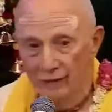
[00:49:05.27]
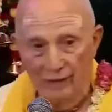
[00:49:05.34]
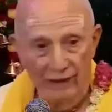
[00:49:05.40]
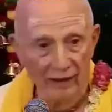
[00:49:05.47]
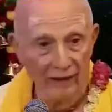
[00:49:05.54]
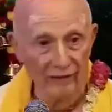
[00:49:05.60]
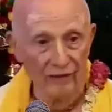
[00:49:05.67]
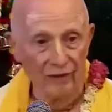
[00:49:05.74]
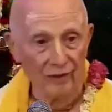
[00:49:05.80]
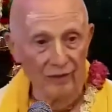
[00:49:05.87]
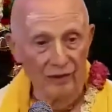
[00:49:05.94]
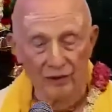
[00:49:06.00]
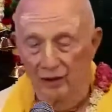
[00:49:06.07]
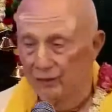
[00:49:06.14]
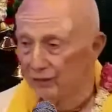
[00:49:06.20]
Let me give
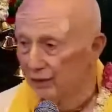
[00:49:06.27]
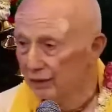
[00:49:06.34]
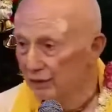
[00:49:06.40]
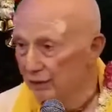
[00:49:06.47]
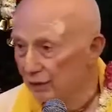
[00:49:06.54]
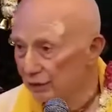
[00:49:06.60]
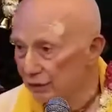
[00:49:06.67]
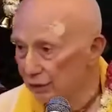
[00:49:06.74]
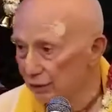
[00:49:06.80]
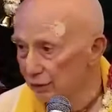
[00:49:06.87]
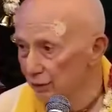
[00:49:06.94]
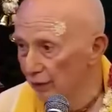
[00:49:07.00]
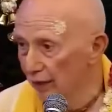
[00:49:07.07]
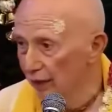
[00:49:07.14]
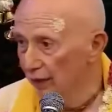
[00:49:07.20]
him something. So
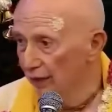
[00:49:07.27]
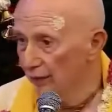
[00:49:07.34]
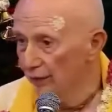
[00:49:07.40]
she went